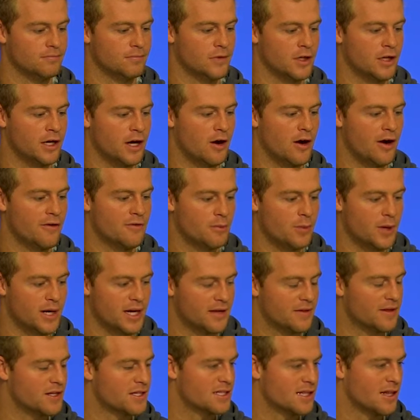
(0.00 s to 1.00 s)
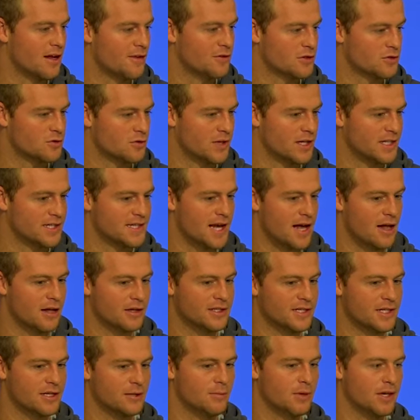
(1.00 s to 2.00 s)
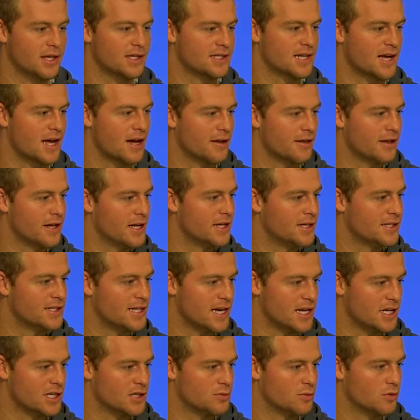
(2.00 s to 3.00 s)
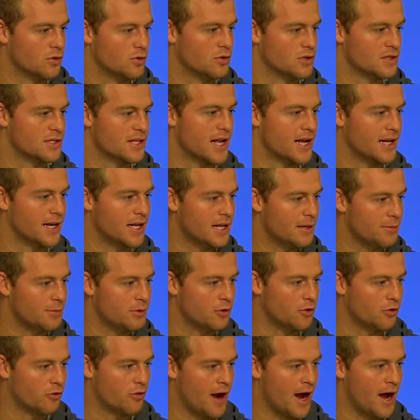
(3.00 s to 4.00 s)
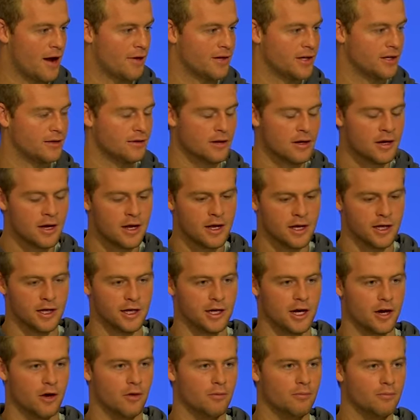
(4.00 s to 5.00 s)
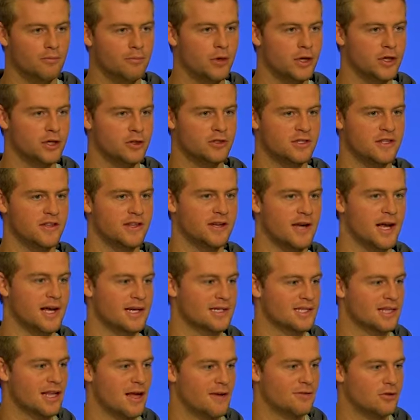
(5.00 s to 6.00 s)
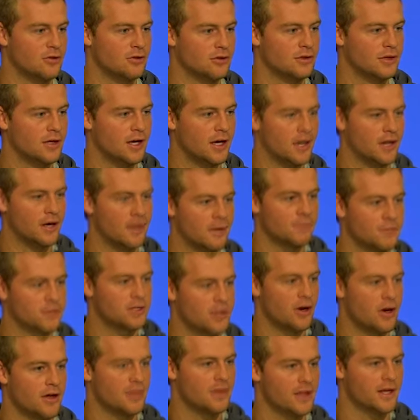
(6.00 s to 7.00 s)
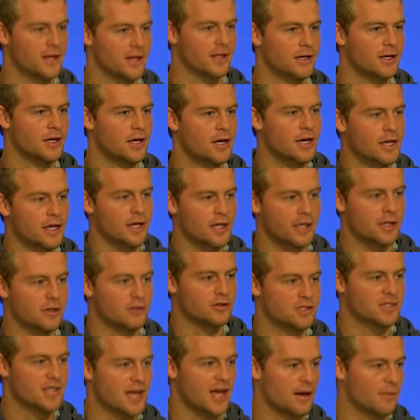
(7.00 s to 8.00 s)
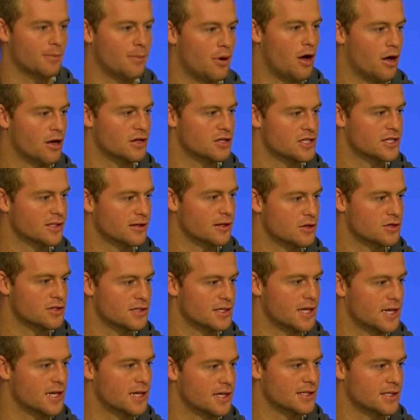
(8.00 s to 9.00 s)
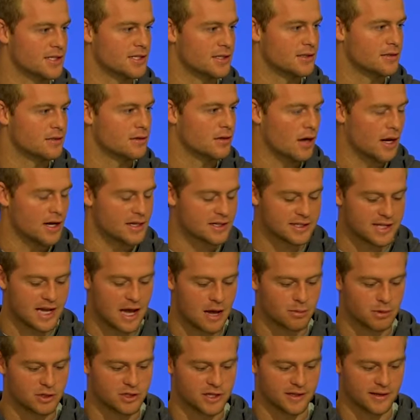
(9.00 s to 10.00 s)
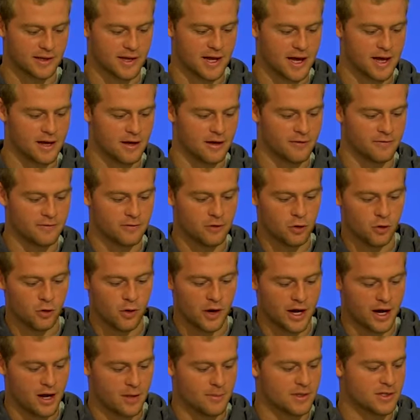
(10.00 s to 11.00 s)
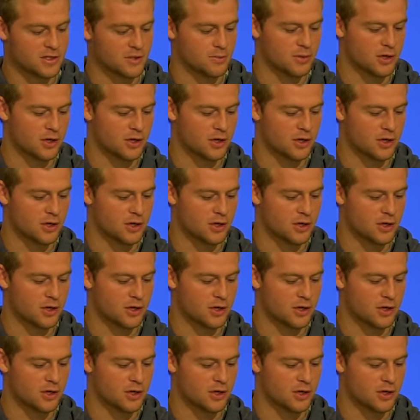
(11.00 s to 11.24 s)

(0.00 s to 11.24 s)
you know, everybody at this level is really talented, but it's kind of the intangibles that keep you around and, you know, put you to the next level. So I think, you know, just kind of polishing those things and establishing that of who I am as a